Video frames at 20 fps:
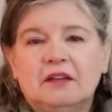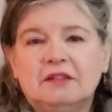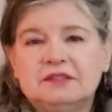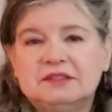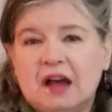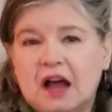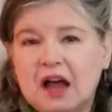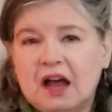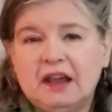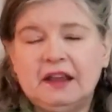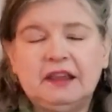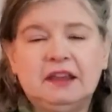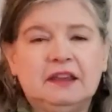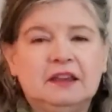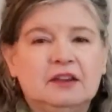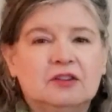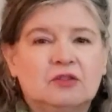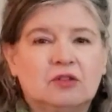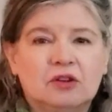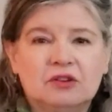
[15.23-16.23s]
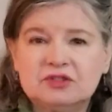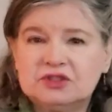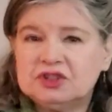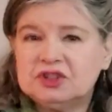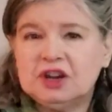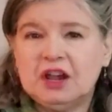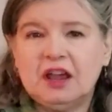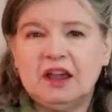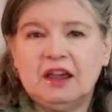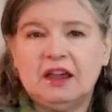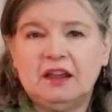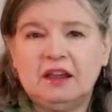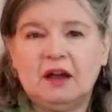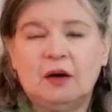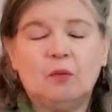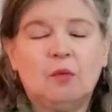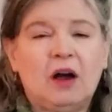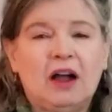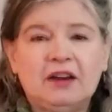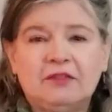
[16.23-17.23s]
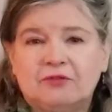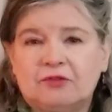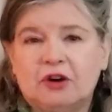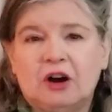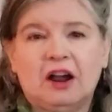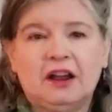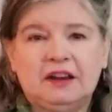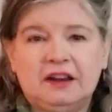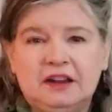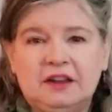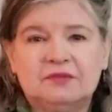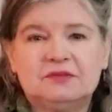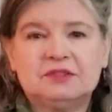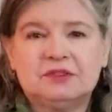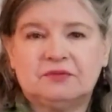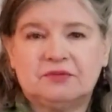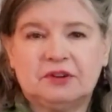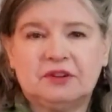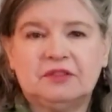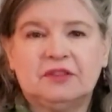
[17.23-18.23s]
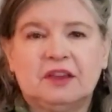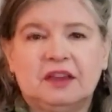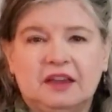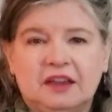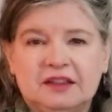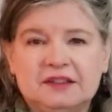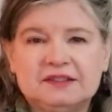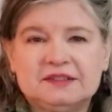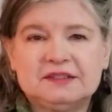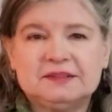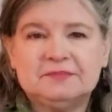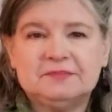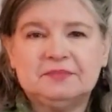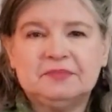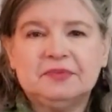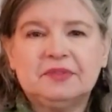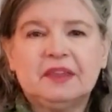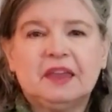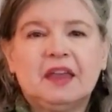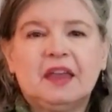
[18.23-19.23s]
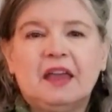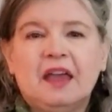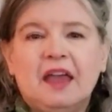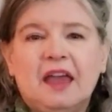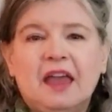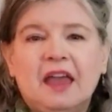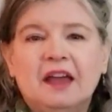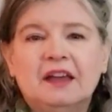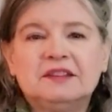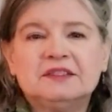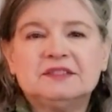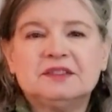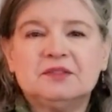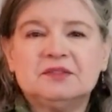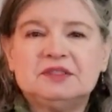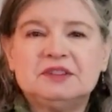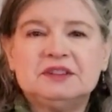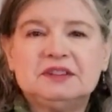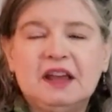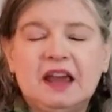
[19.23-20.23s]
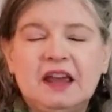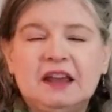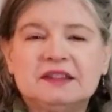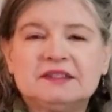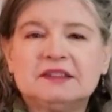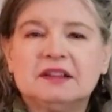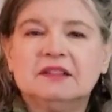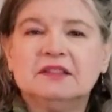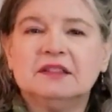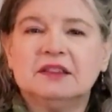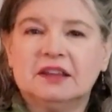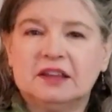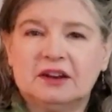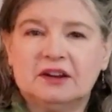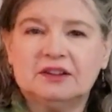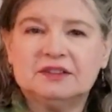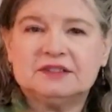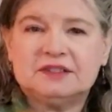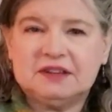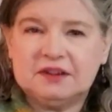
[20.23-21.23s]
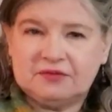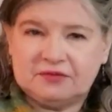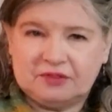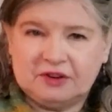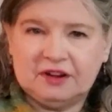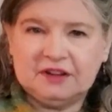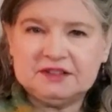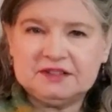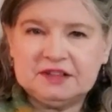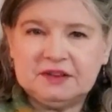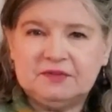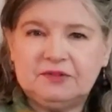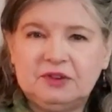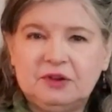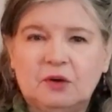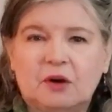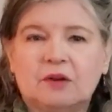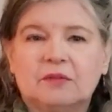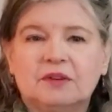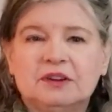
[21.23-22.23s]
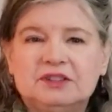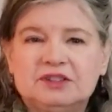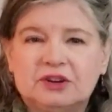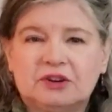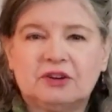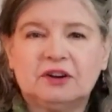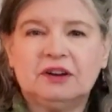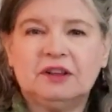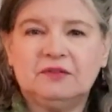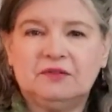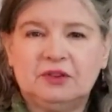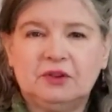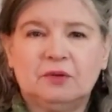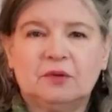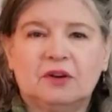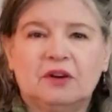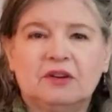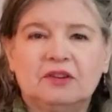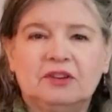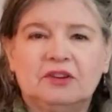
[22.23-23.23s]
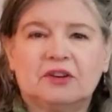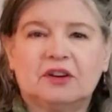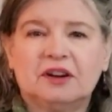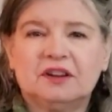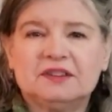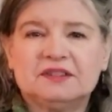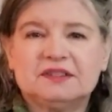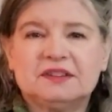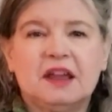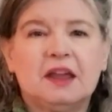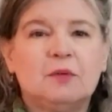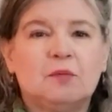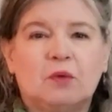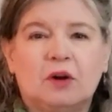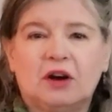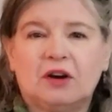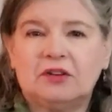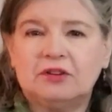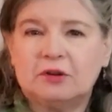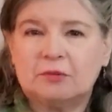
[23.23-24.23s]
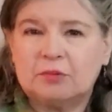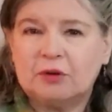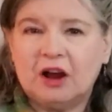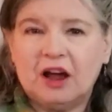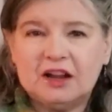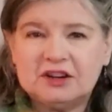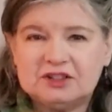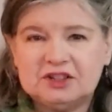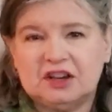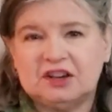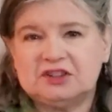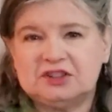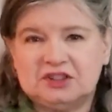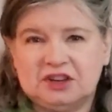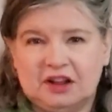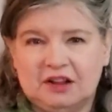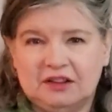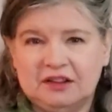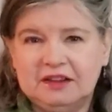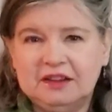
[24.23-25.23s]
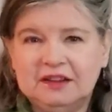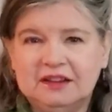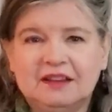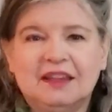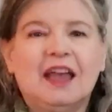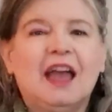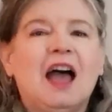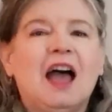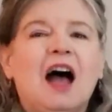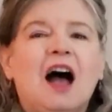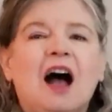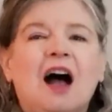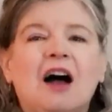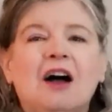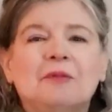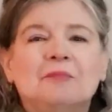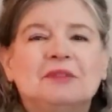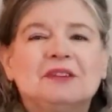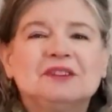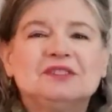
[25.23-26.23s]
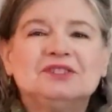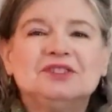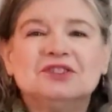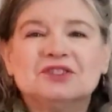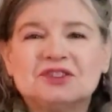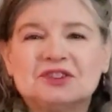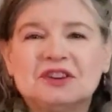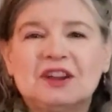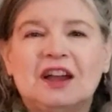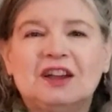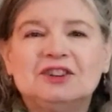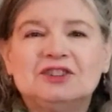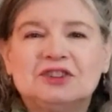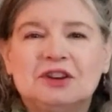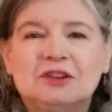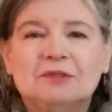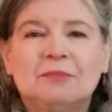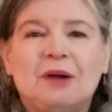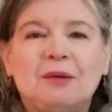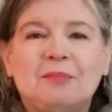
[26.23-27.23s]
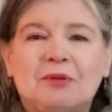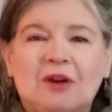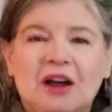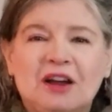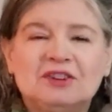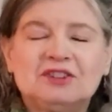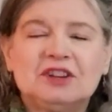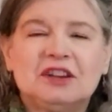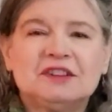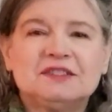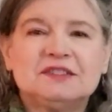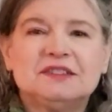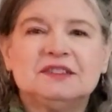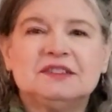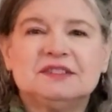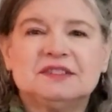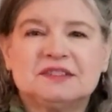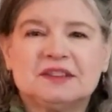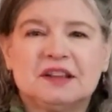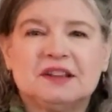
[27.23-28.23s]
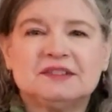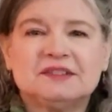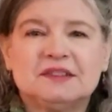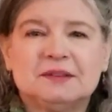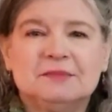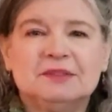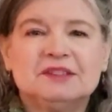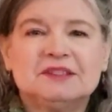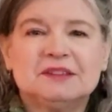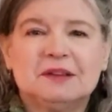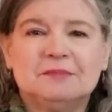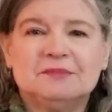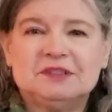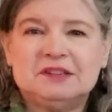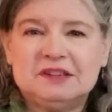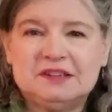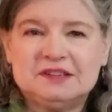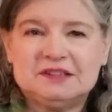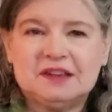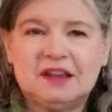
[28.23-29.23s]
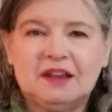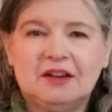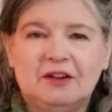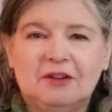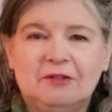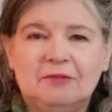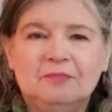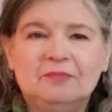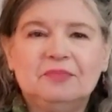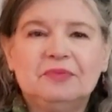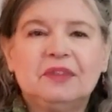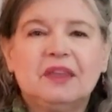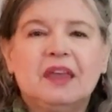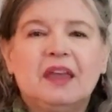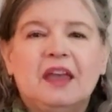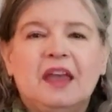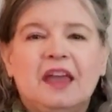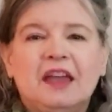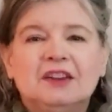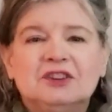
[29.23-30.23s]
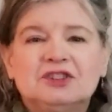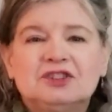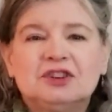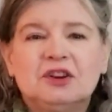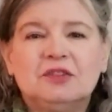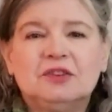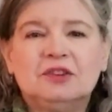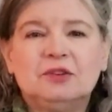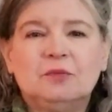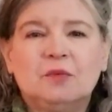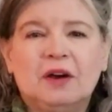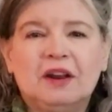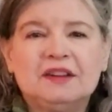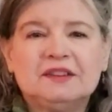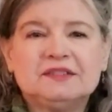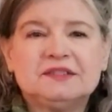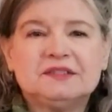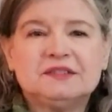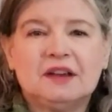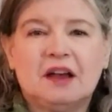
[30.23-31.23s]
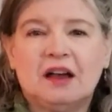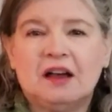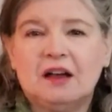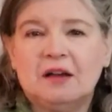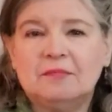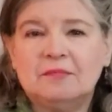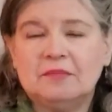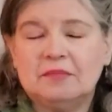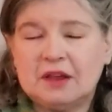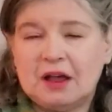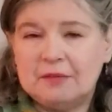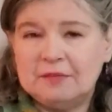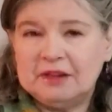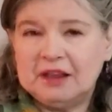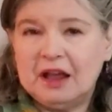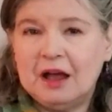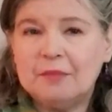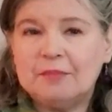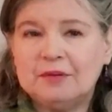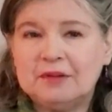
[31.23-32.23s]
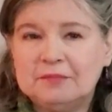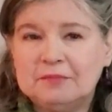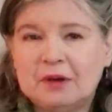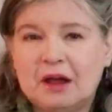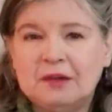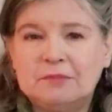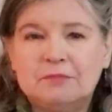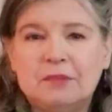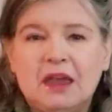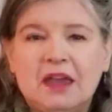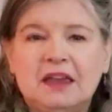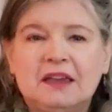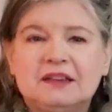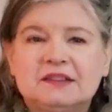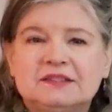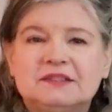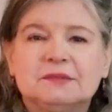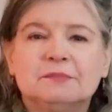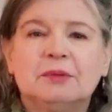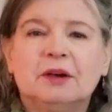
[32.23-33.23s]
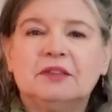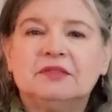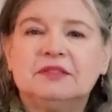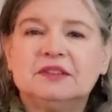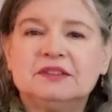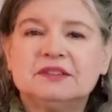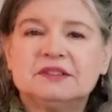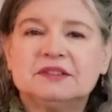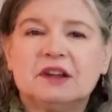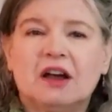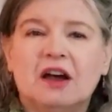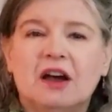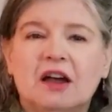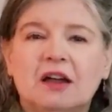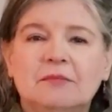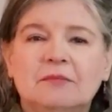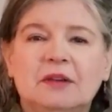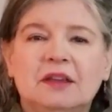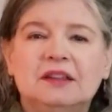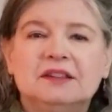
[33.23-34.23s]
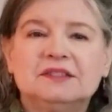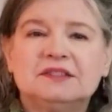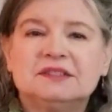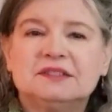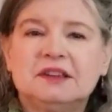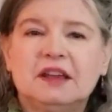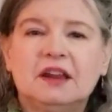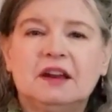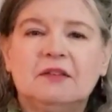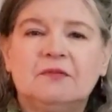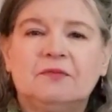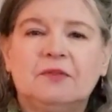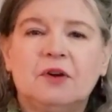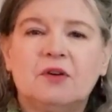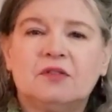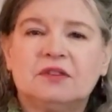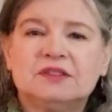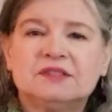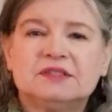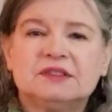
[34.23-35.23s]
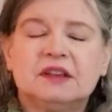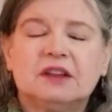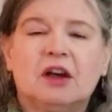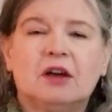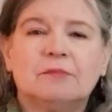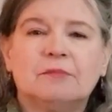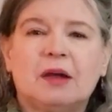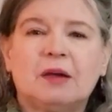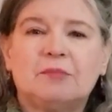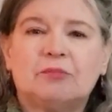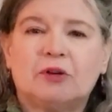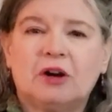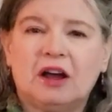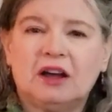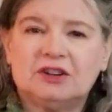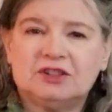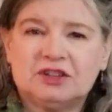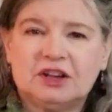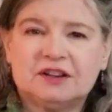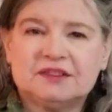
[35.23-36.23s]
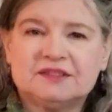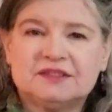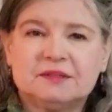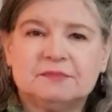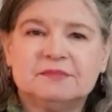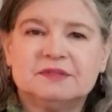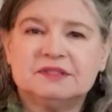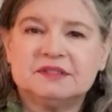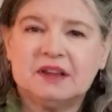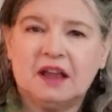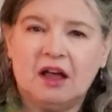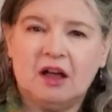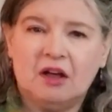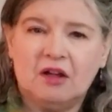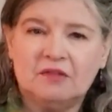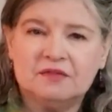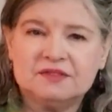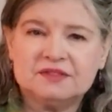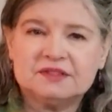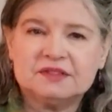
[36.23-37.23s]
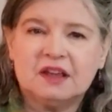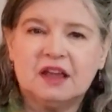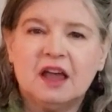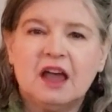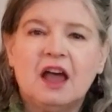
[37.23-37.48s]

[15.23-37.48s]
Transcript: dyeing, crochet, a wide variety of different things. And so today is a little different. If you are a returning viewer, you're going to say, where are your projects, Shelley? Because usually I show you my projects and discuss them in some detail and show you what is coming up in my makes. But this time, instead of focusing on my projects themselves,